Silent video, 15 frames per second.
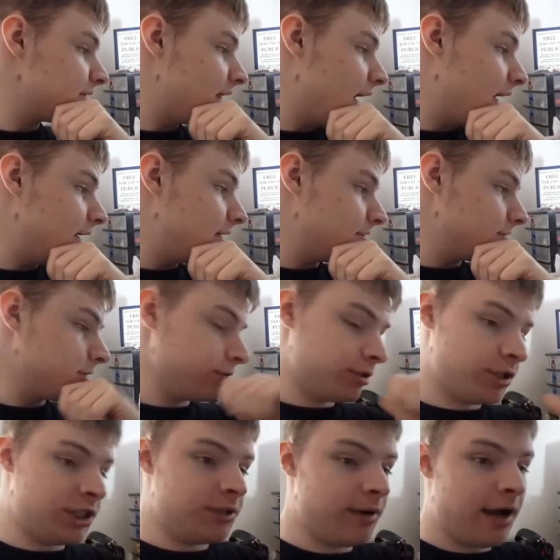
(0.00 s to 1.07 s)
Then I've
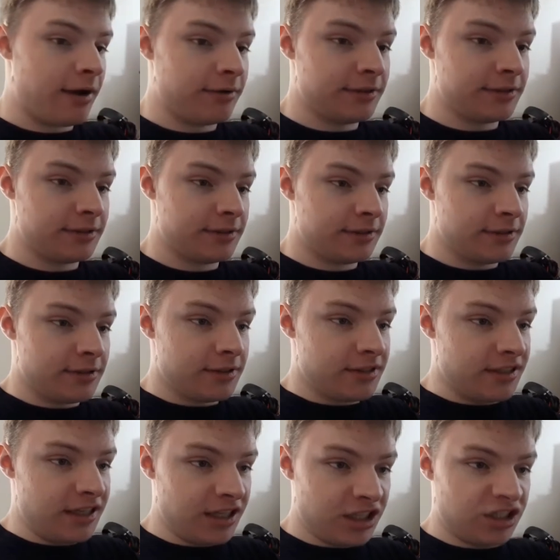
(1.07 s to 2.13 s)
got 2 hours,
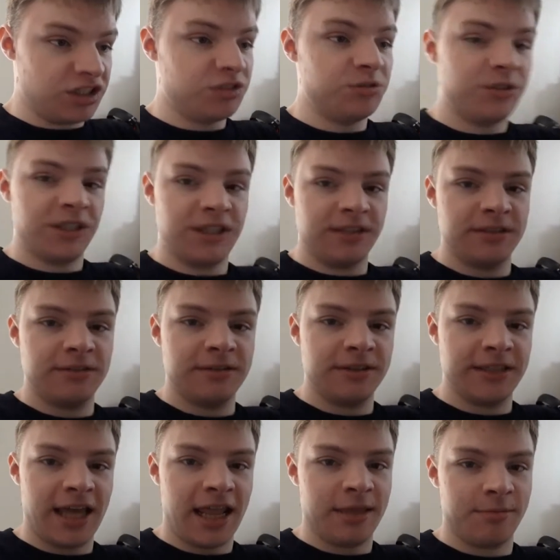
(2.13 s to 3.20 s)
including
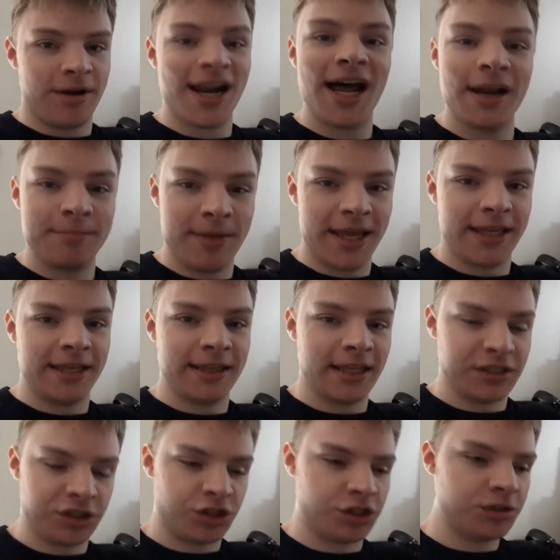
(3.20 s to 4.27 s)
getting the bread out and making
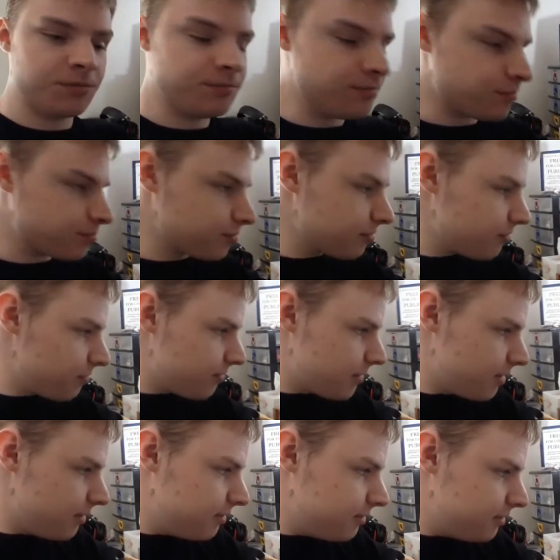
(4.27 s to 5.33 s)
lunch.
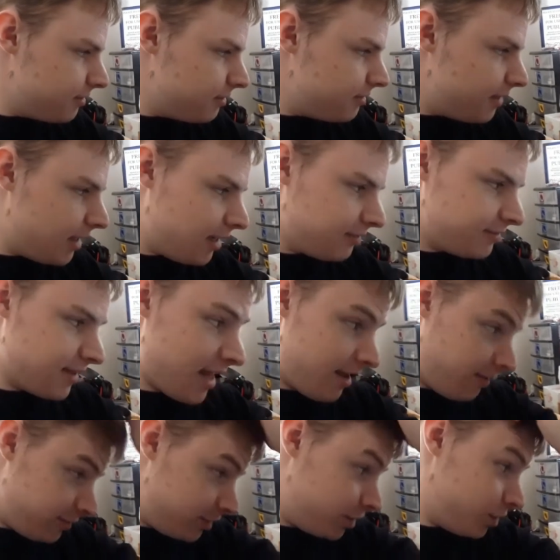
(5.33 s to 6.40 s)
Then after
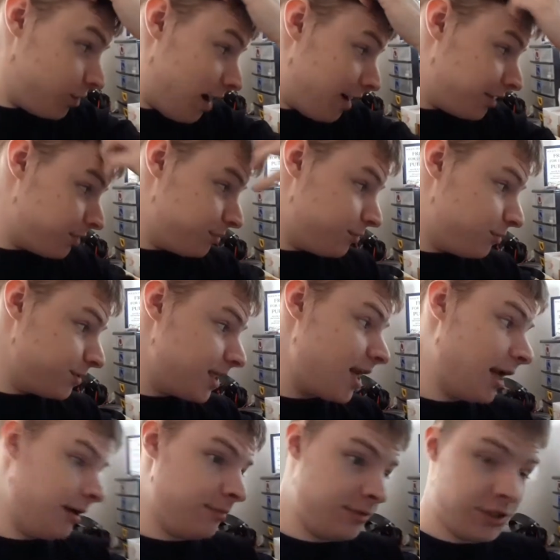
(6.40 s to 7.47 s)
that, I've got 2 hours before
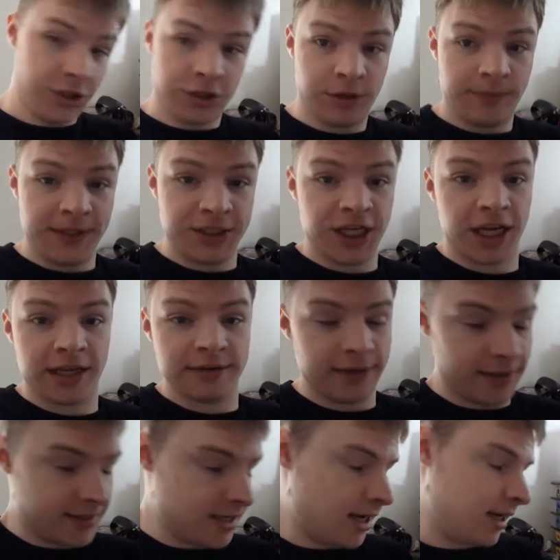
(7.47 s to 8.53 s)
dinner, which is going to be chicken
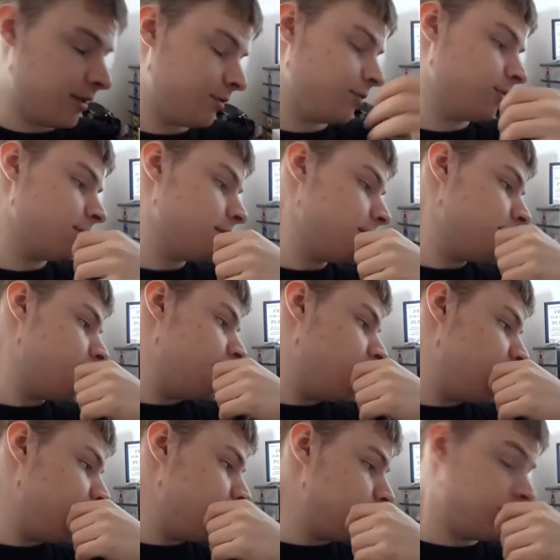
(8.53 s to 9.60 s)
at the dining hall,
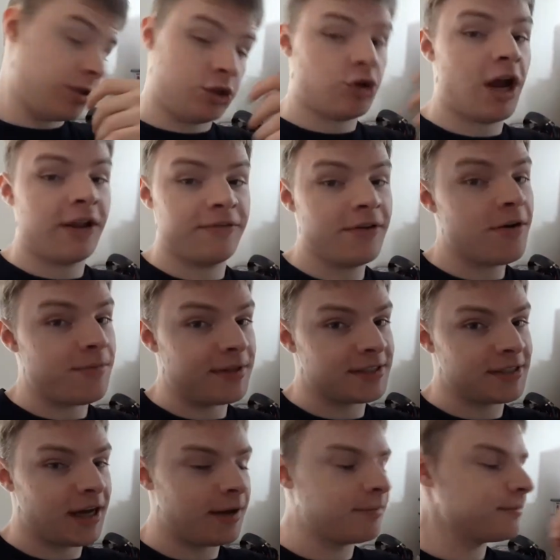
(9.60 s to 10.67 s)
which I'll try to film
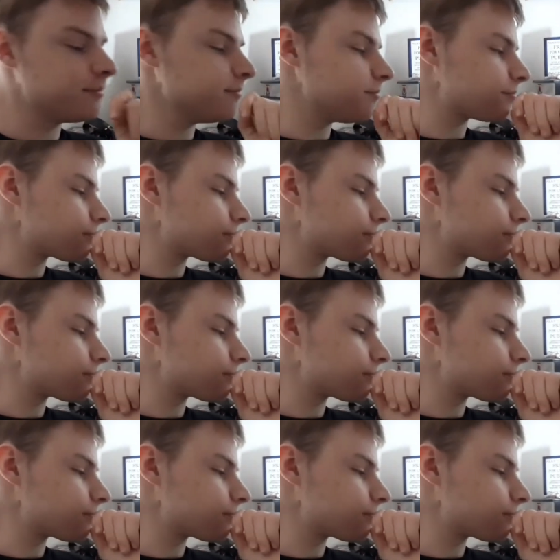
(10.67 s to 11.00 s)
this time.